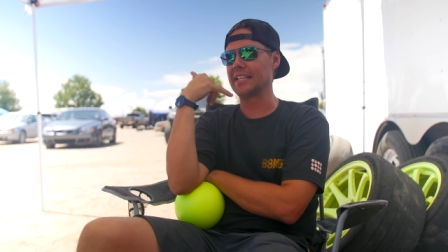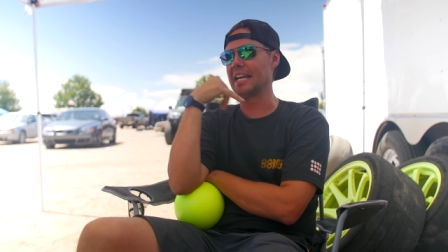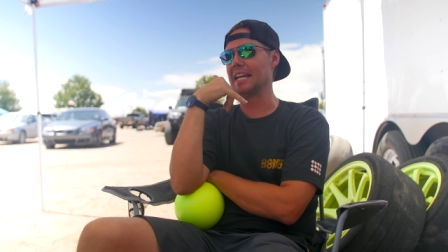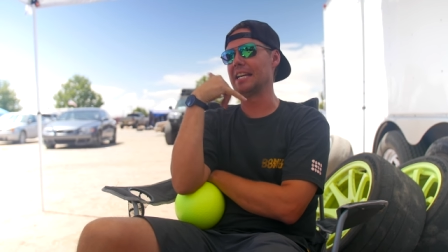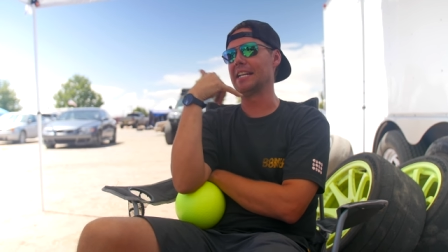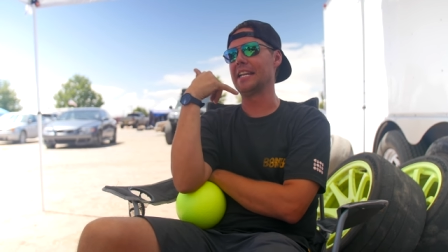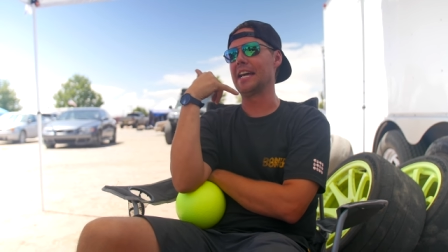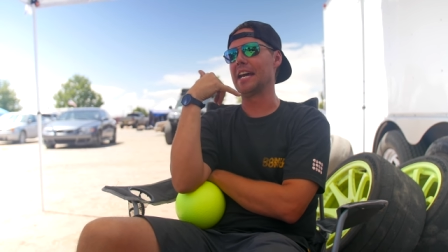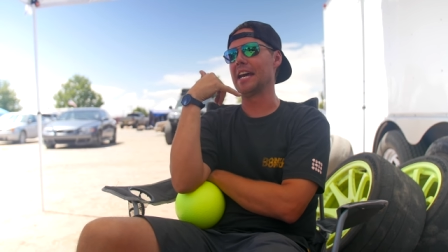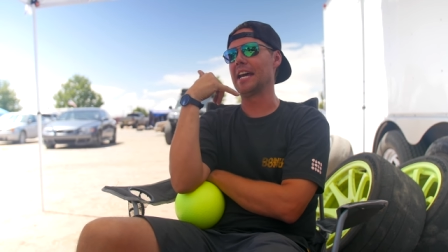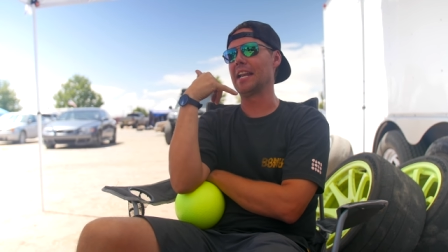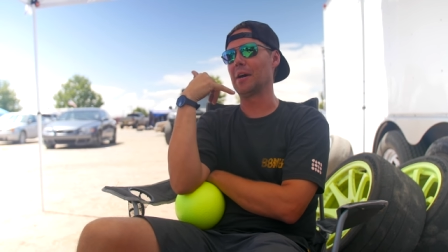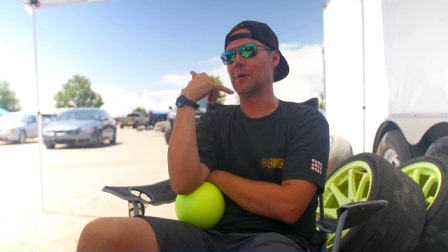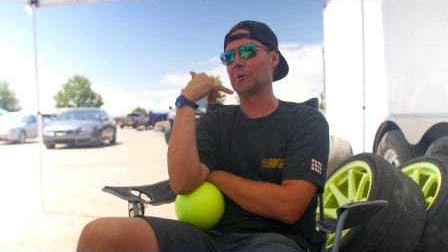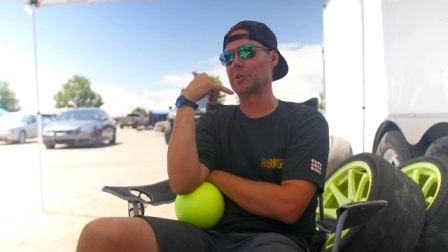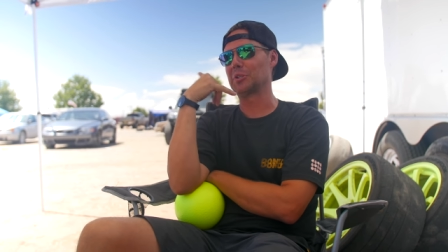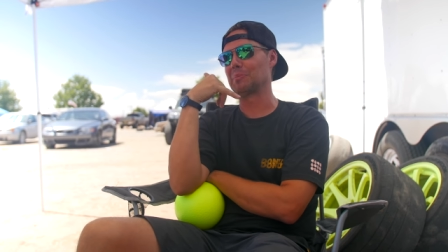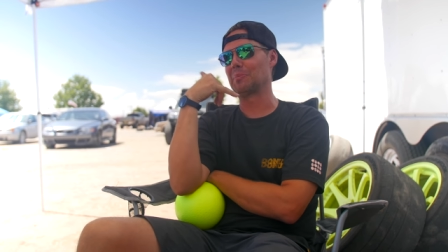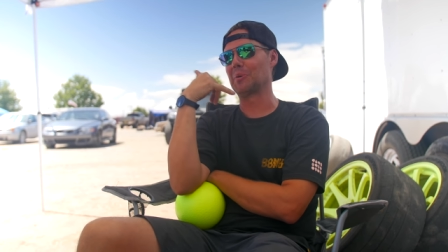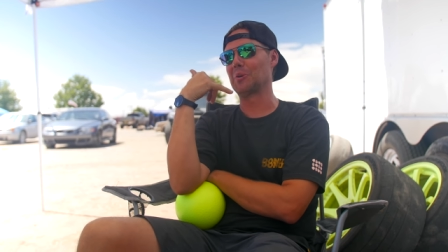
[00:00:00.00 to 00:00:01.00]
Hey Dan, I
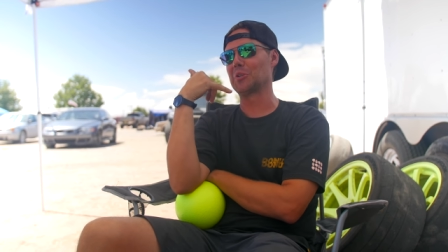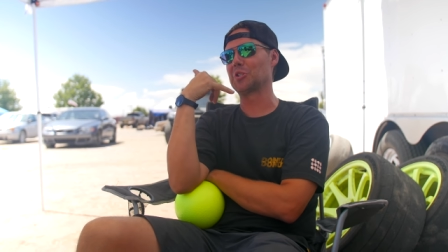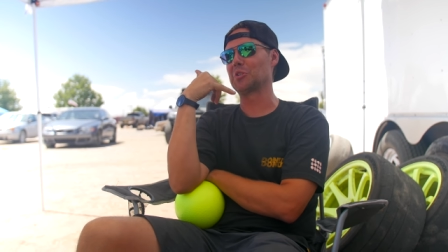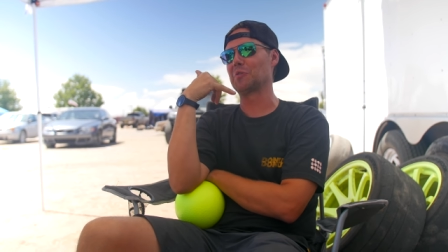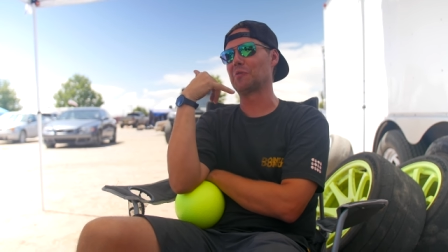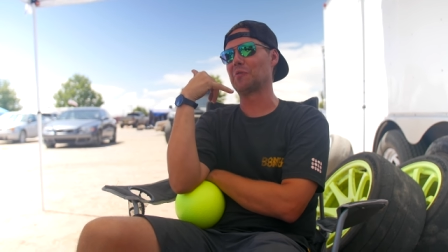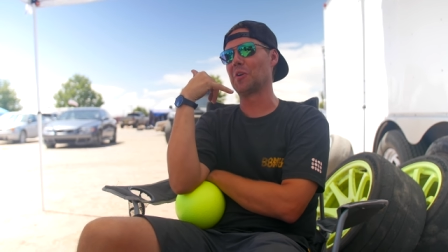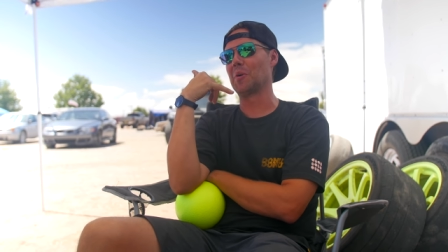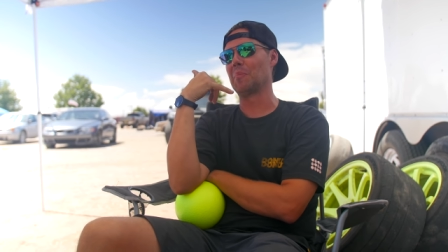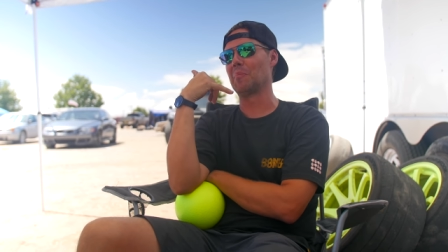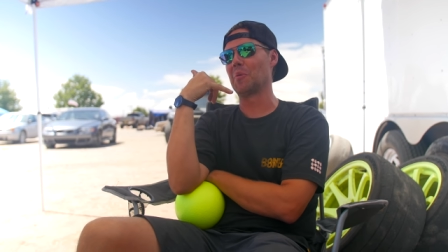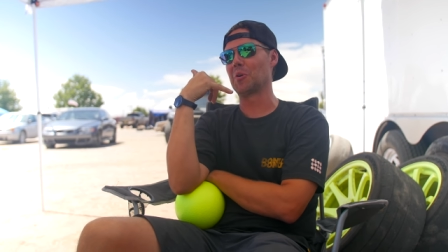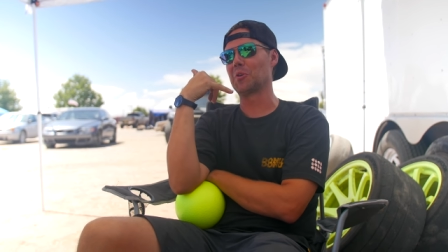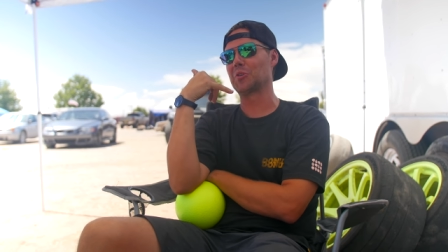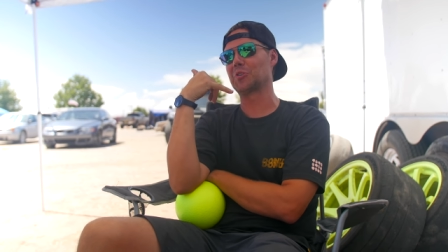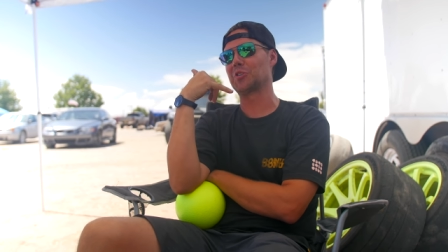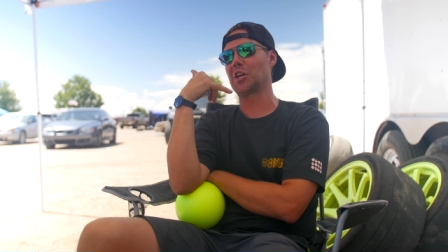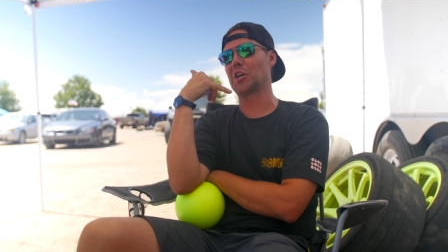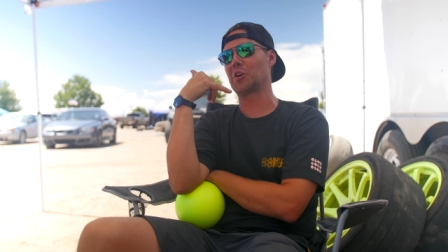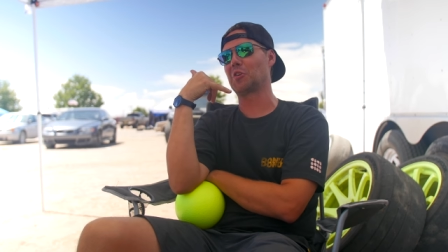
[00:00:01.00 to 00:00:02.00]
was supposed to film
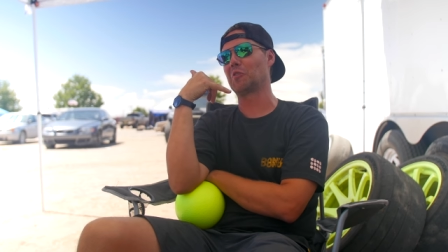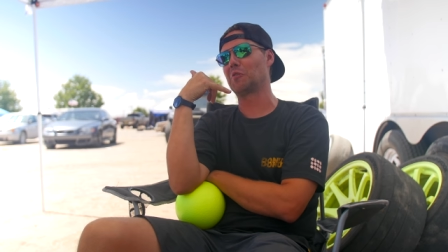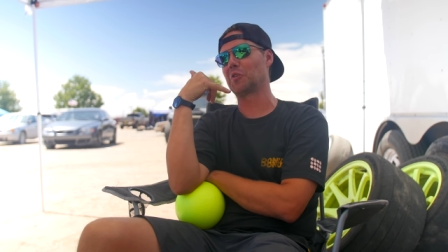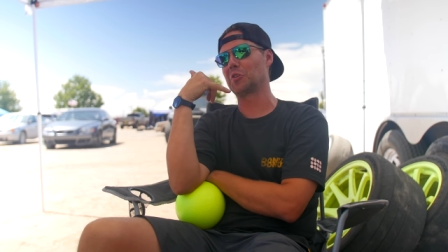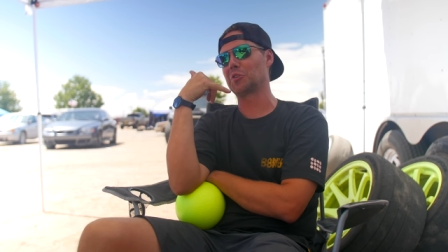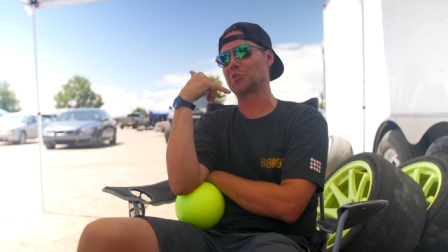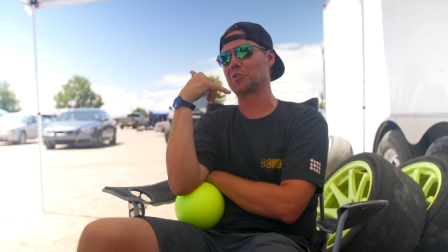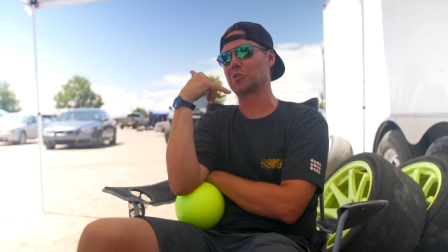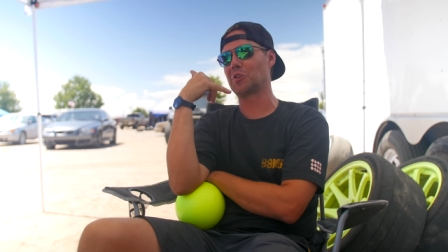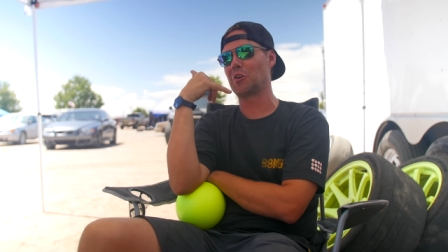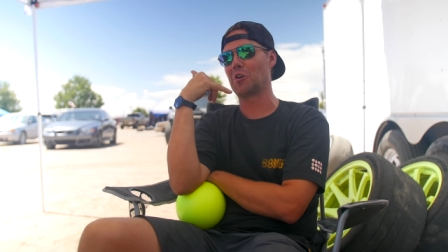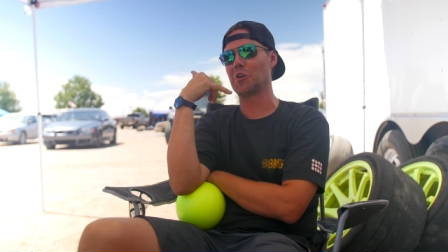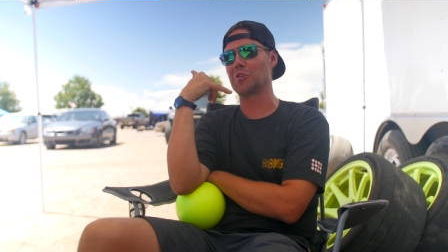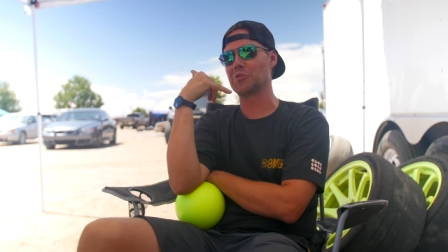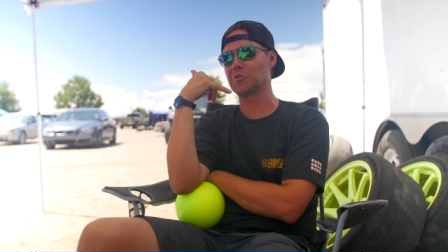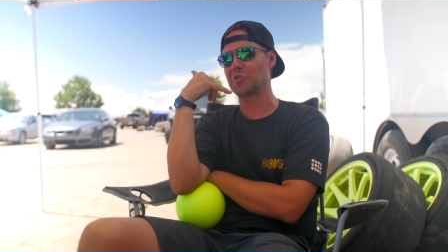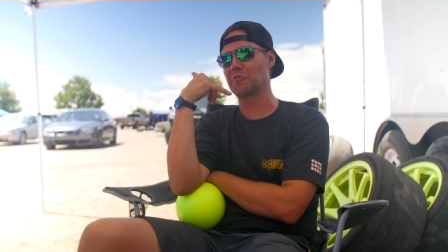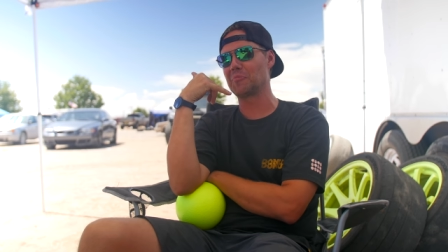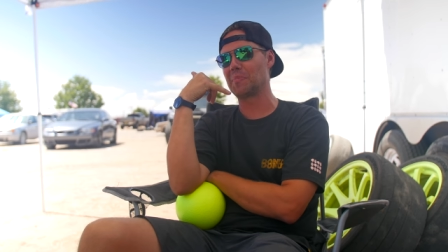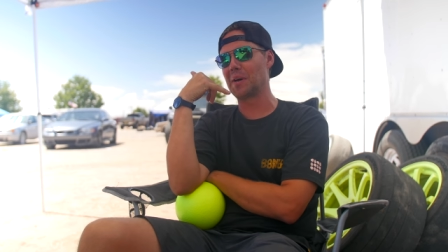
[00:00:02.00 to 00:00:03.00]
Motorcycle versus Car
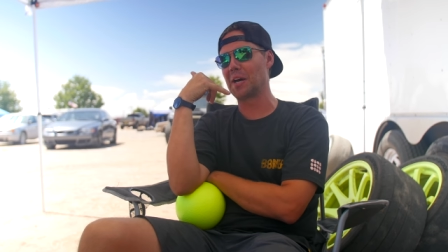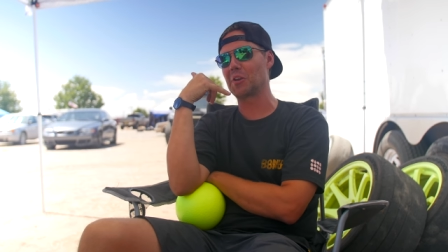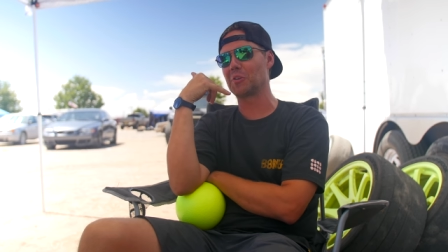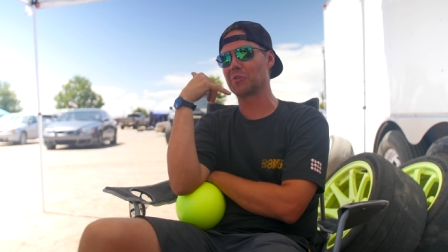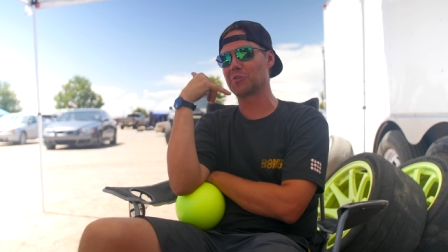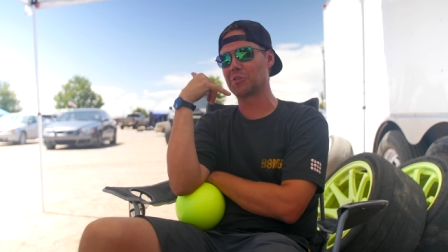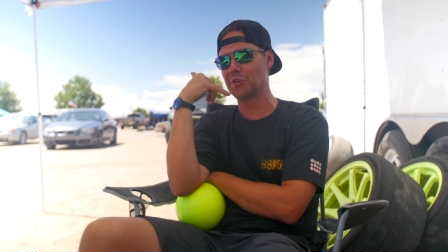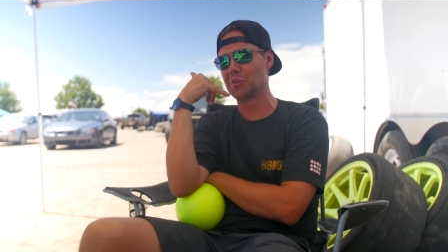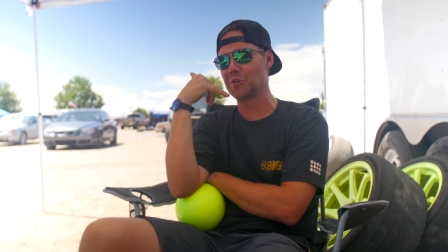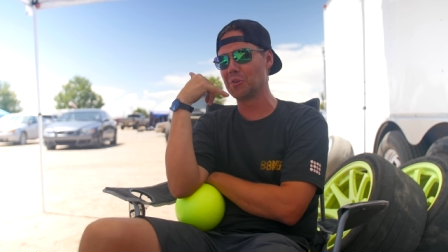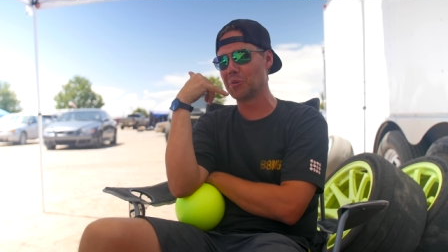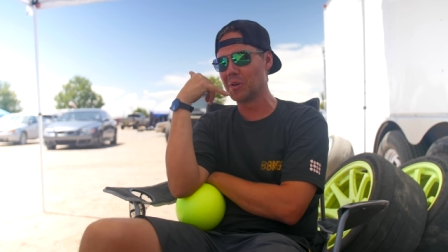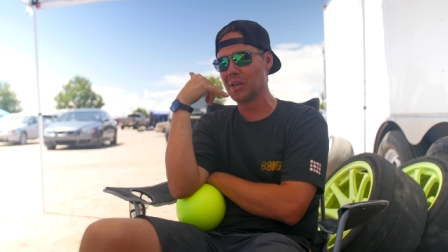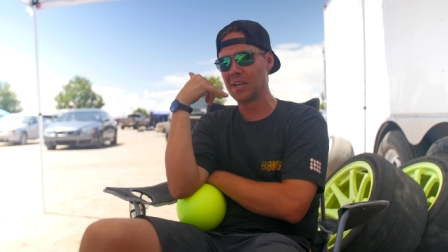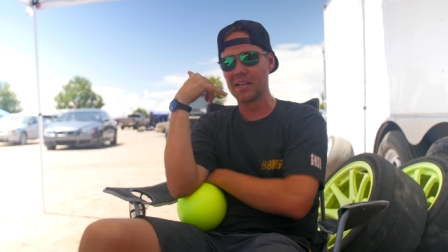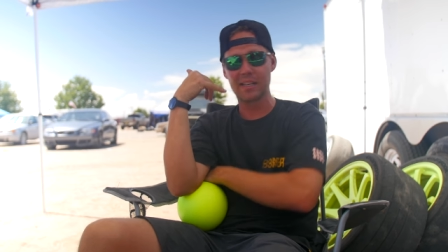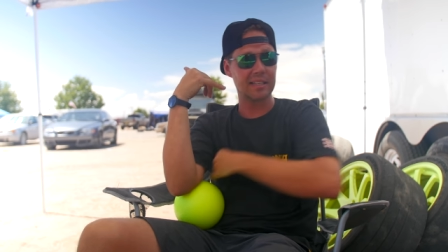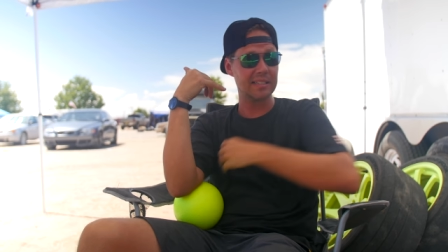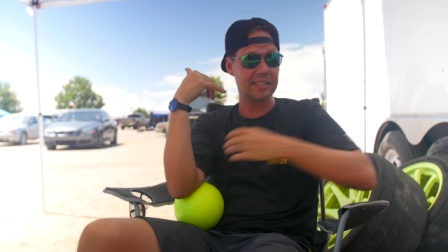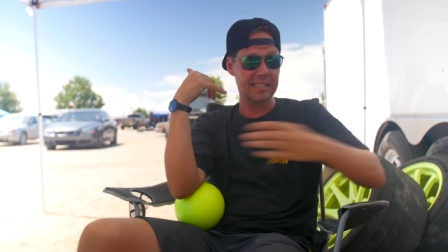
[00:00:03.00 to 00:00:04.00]
Drift Battle 2,
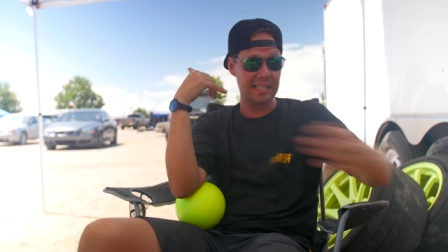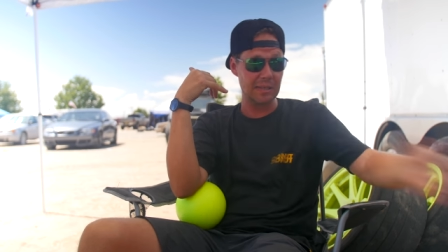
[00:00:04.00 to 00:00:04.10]
because